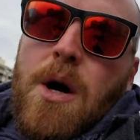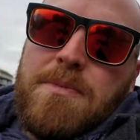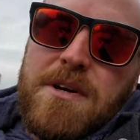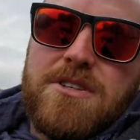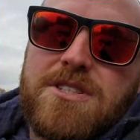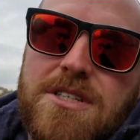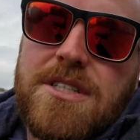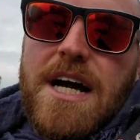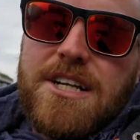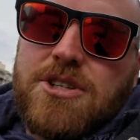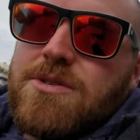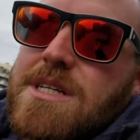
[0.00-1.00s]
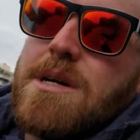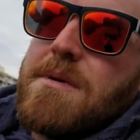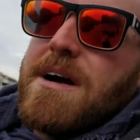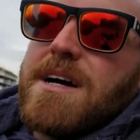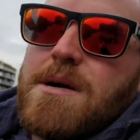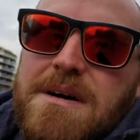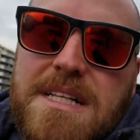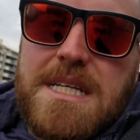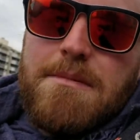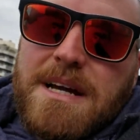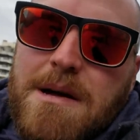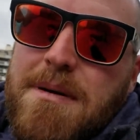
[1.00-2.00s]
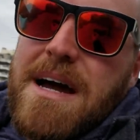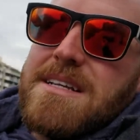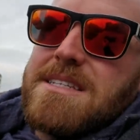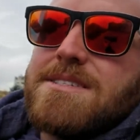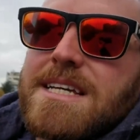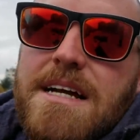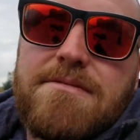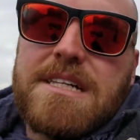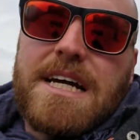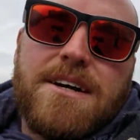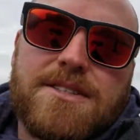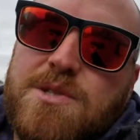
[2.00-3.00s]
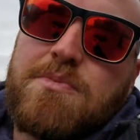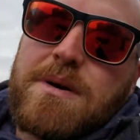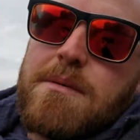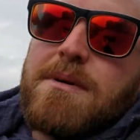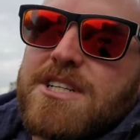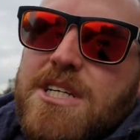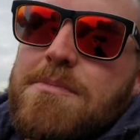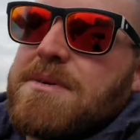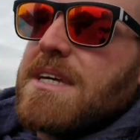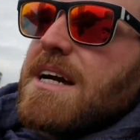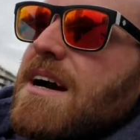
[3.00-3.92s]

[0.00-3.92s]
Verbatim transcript: I hope there's still nachos in America by the time I get back. Sounds like everything else is pretty much up in the